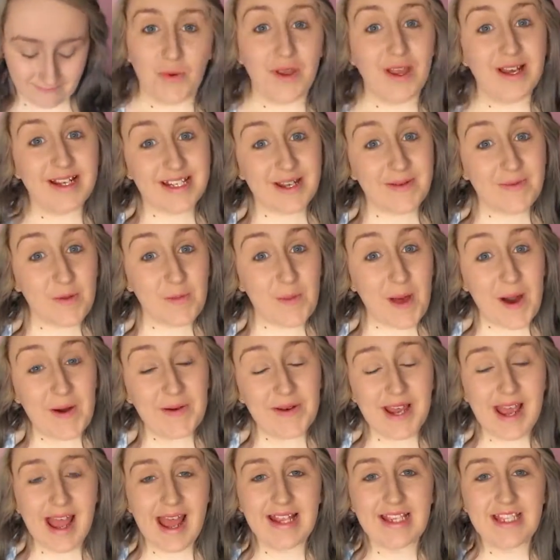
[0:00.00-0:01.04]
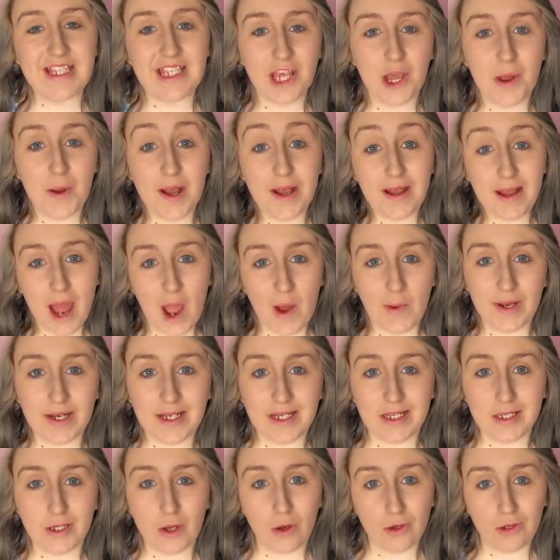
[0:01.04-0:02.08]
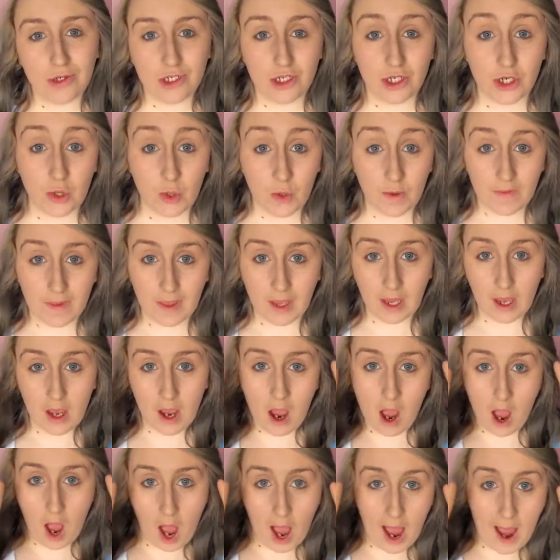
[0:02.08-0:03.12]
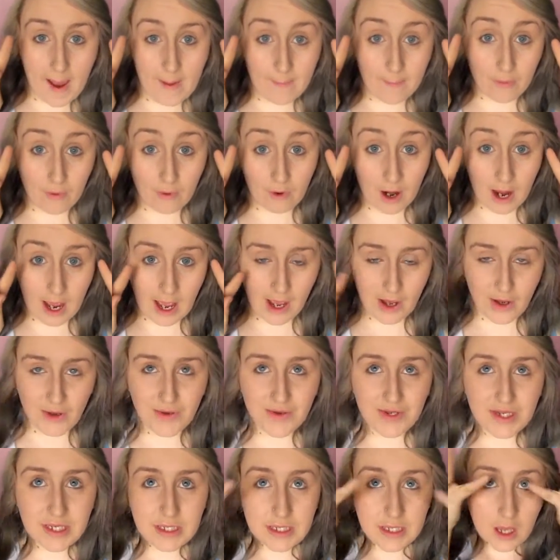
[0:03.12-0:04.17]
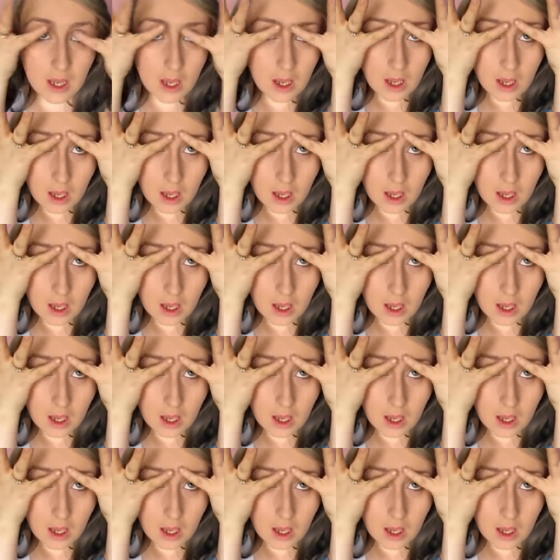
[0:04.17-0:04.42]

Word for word: We are done with powder, and so now it is on to the eyebrows.